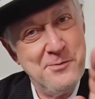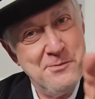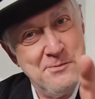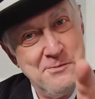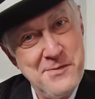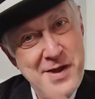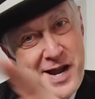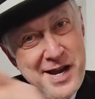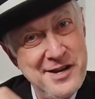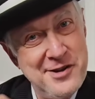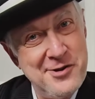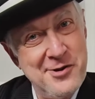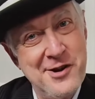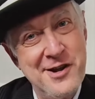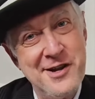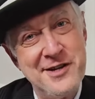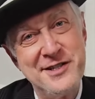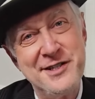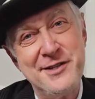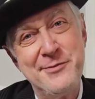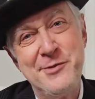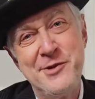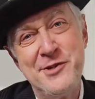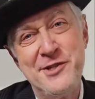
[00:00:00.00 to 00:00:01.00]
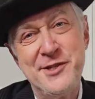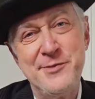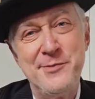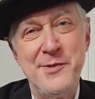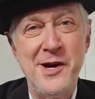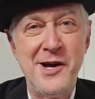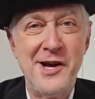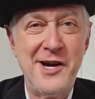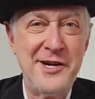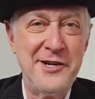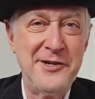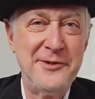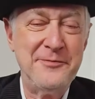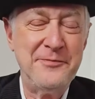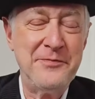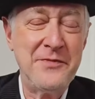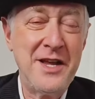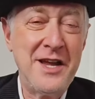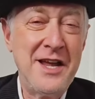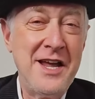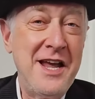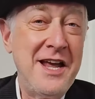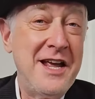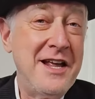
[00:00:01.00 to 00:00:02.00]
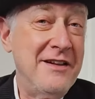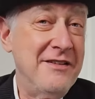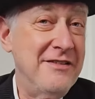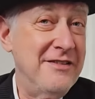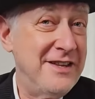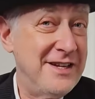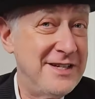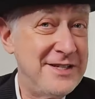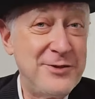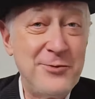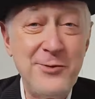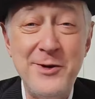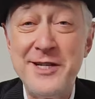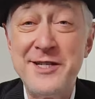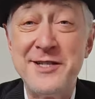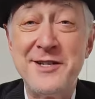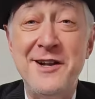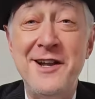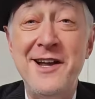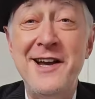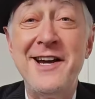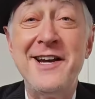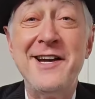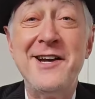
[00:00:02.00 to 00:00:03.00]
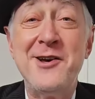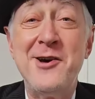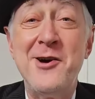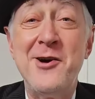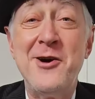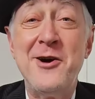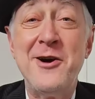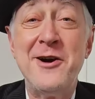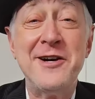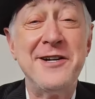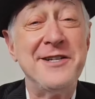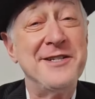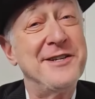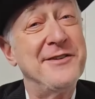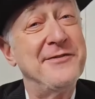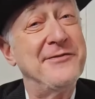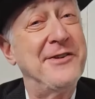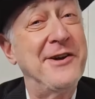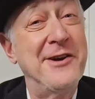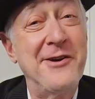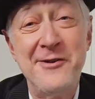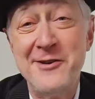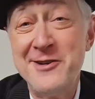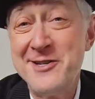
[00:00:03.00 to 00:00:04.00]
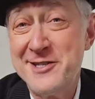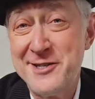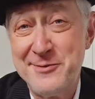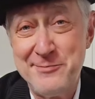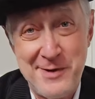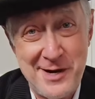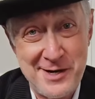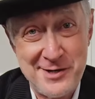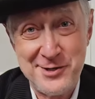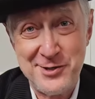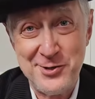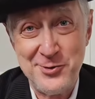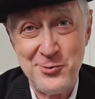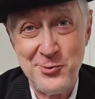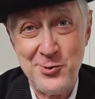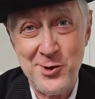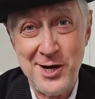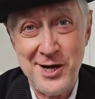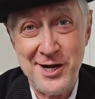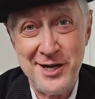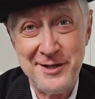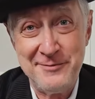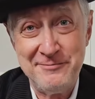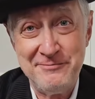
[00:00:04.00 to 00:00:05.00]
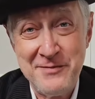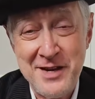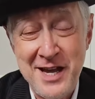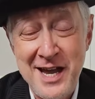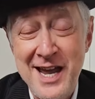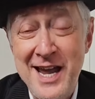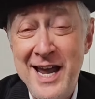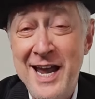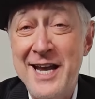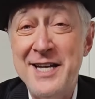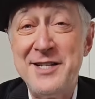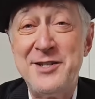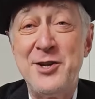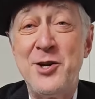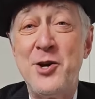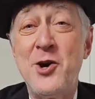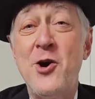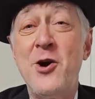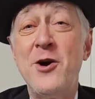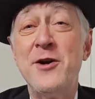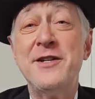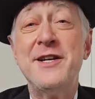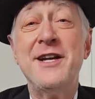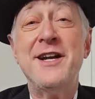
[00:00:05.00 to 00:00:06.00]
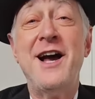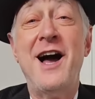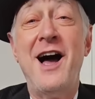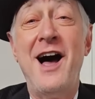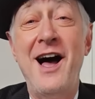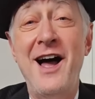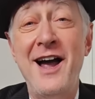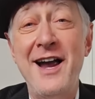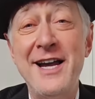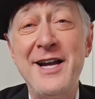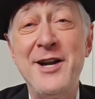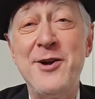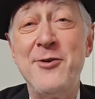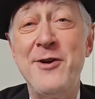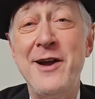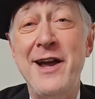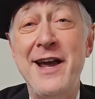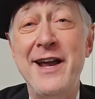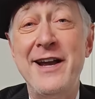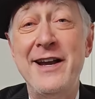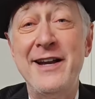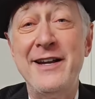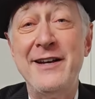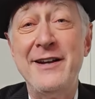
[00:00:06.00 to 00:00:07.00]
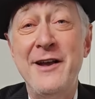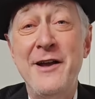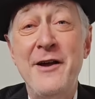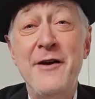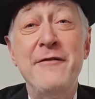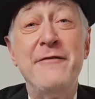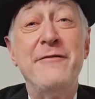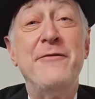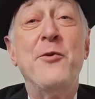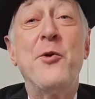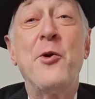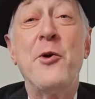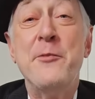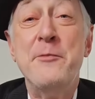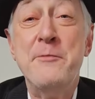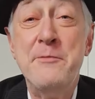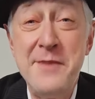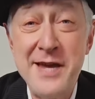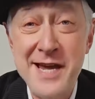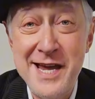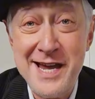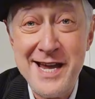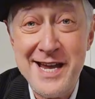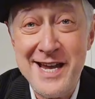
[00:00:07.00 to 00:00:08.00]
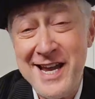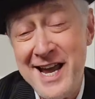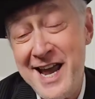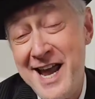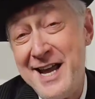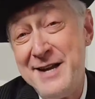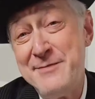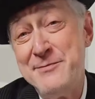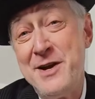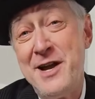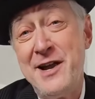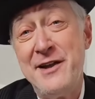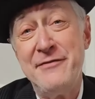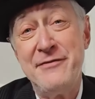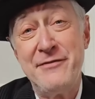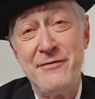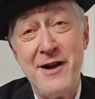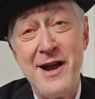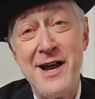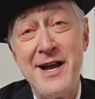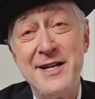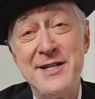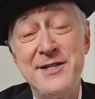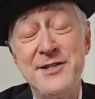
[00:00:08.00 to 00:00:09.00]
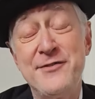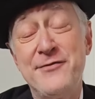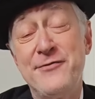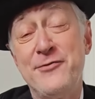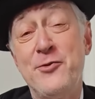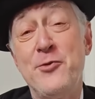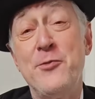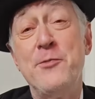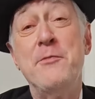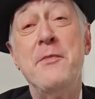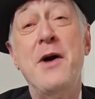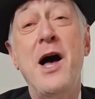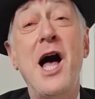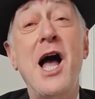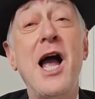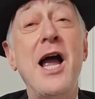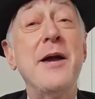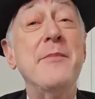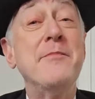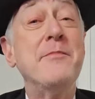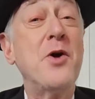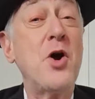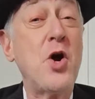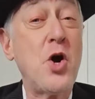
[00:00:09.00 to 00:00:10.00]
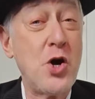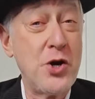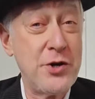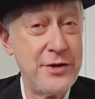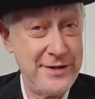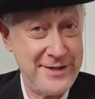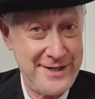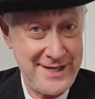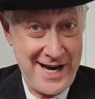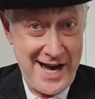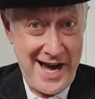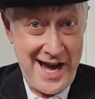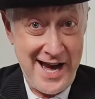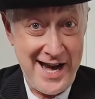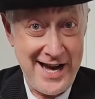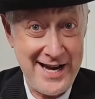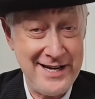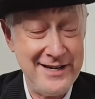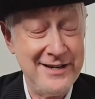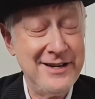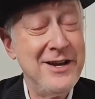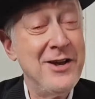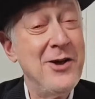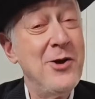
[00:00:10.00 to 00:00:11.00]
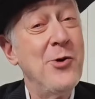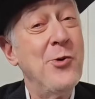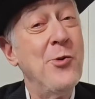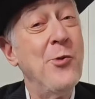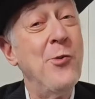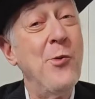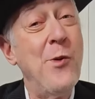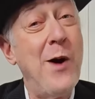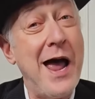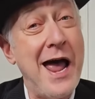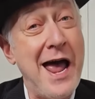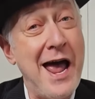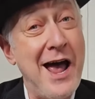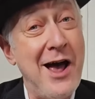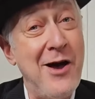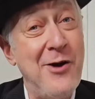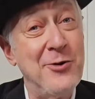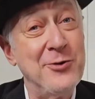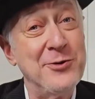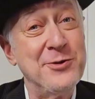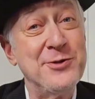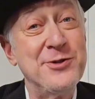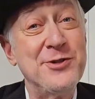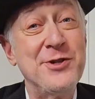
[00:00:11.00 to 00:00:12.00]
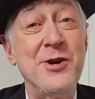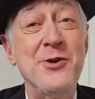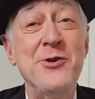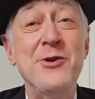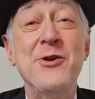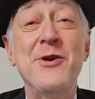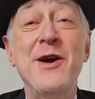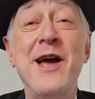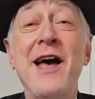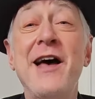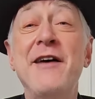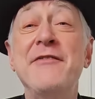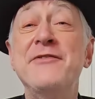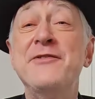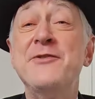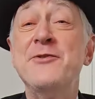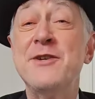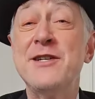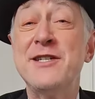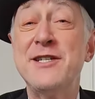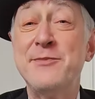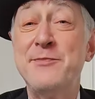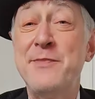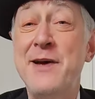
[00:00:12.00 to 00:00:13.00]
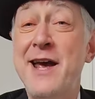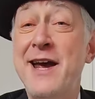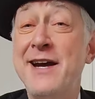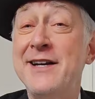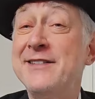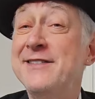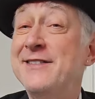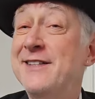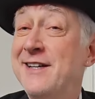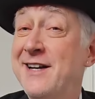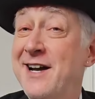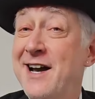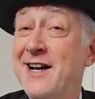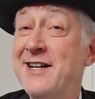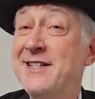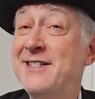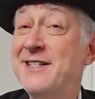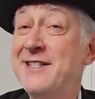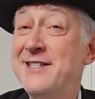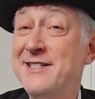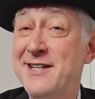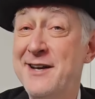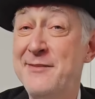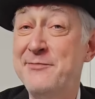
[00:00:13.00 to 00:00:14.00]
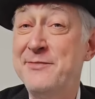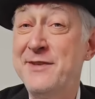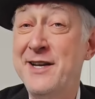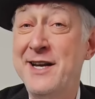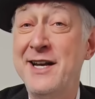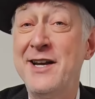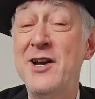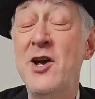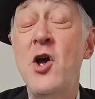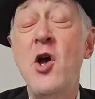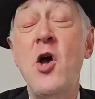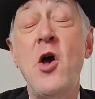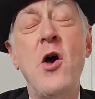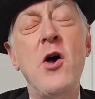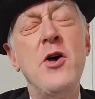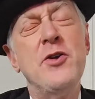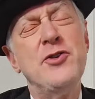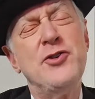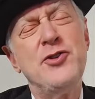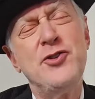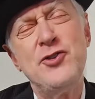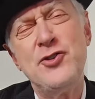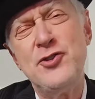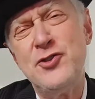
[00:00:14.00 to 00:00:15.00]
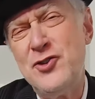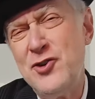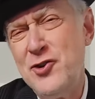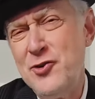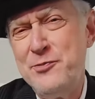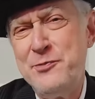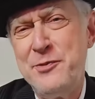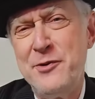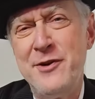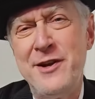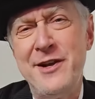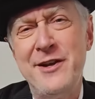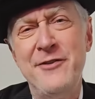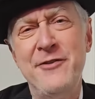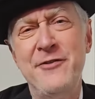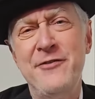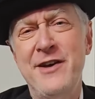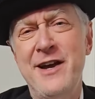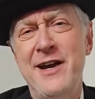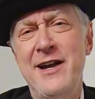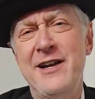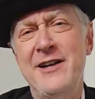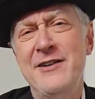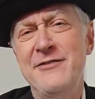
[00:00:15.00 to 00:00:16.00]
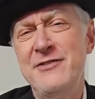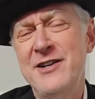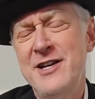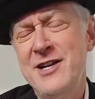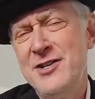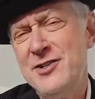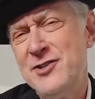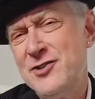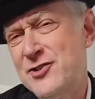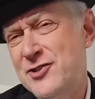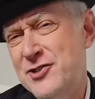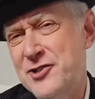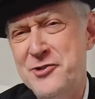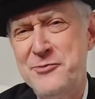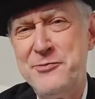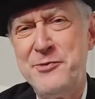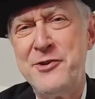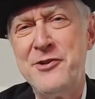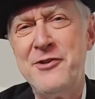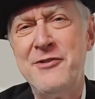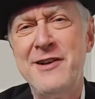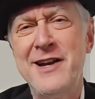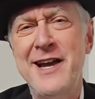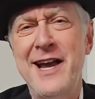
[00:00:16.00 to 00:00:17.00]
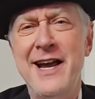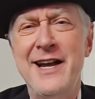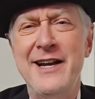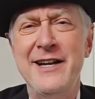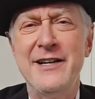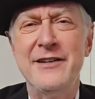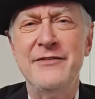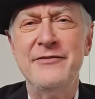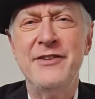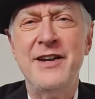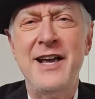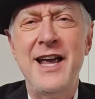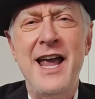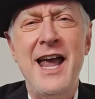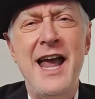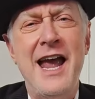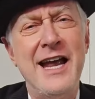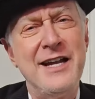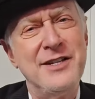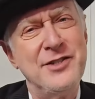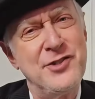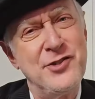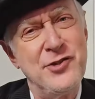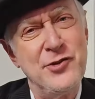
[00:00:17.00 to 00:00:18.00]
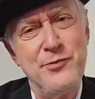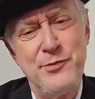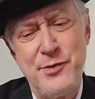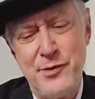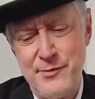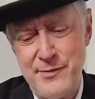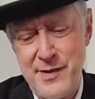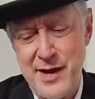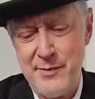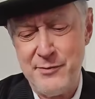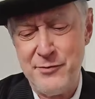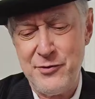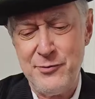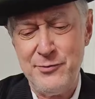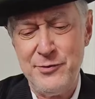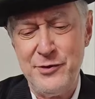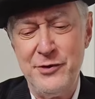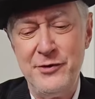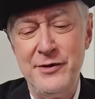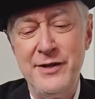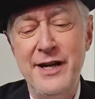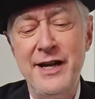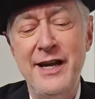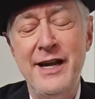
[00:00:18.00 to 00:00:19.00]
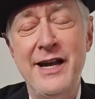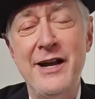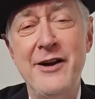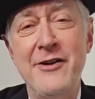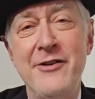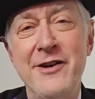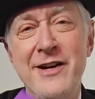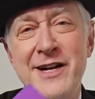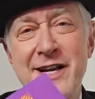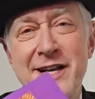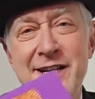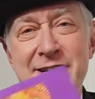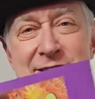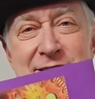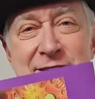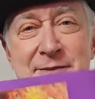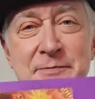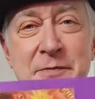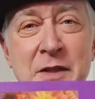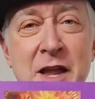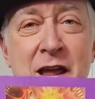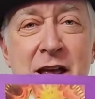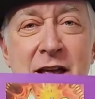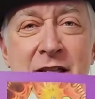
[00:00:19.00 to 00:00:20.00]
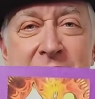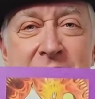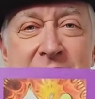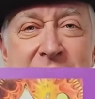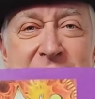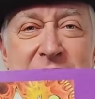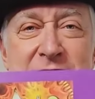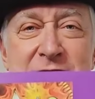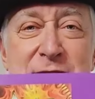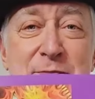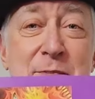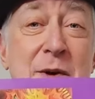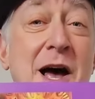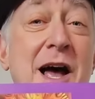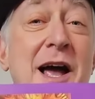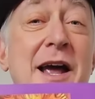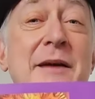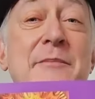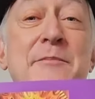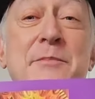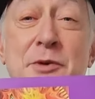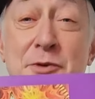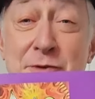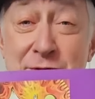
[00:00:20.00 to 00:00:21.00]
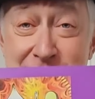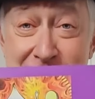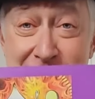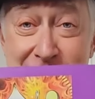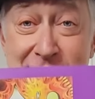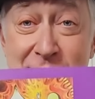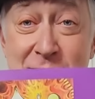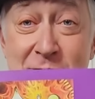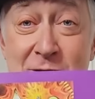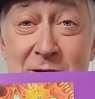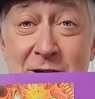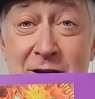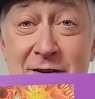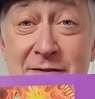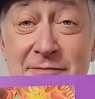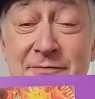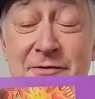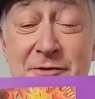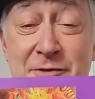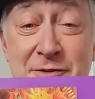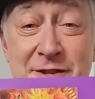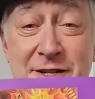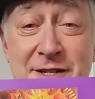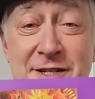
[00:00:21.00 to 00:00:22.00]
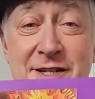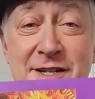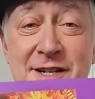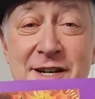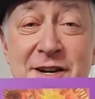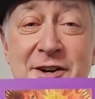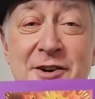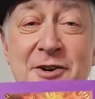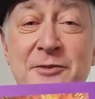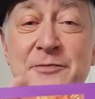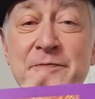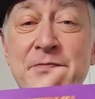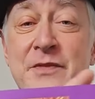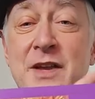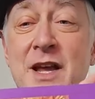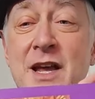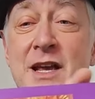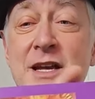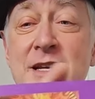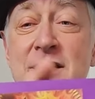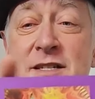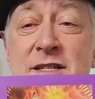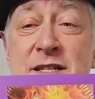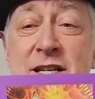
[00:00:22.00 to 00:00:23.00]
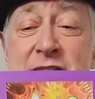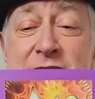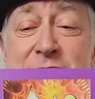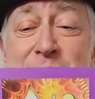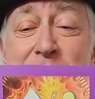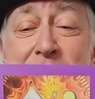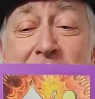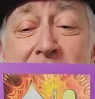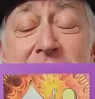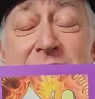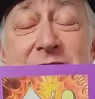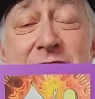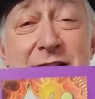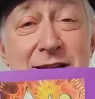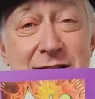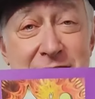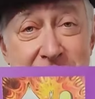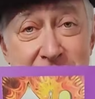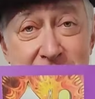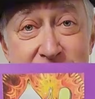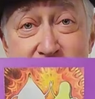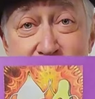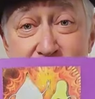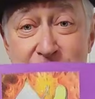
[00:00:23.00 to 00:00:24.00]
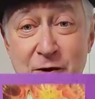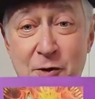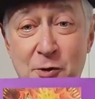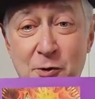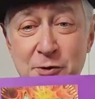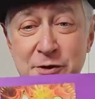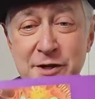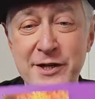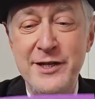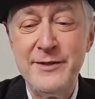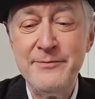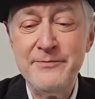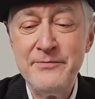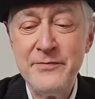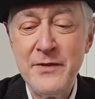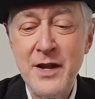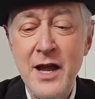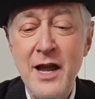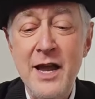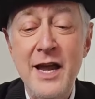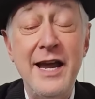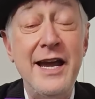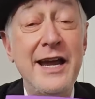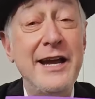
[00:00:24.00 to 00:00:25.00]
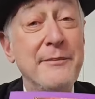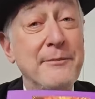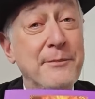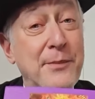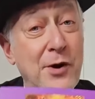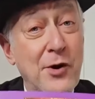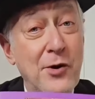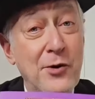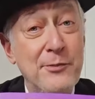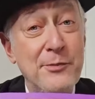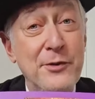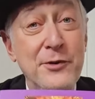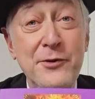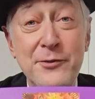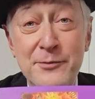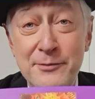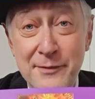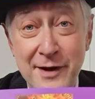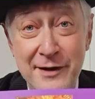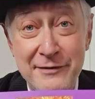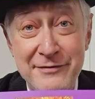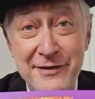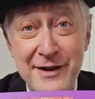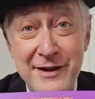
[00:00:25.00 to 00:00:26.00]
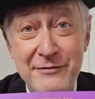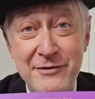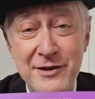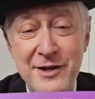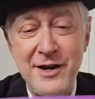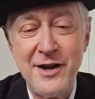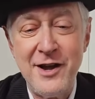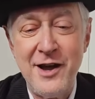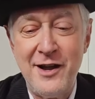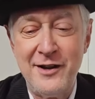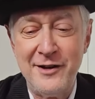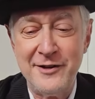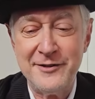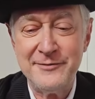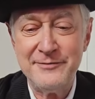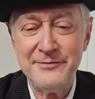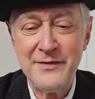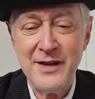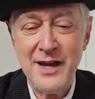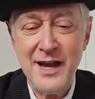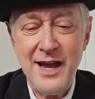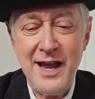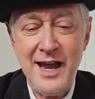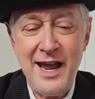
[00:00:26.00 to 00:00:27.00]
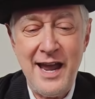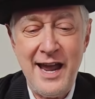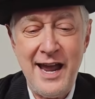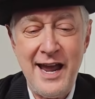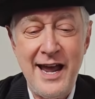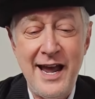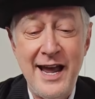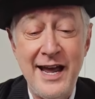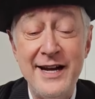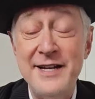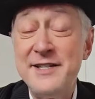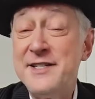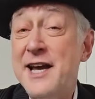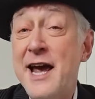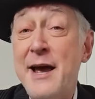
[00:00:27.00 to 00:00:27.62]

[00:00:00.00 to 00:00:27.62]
Make your customers smile. This week's client card is a very special one. It's a card that I created for me and my friends for my birthday. Wow, so you have to expect that I did something super innovative, super creative, and super memorable. Here it is. This is my birthday card for this year. 6x6 folded in purple, my favorite color. And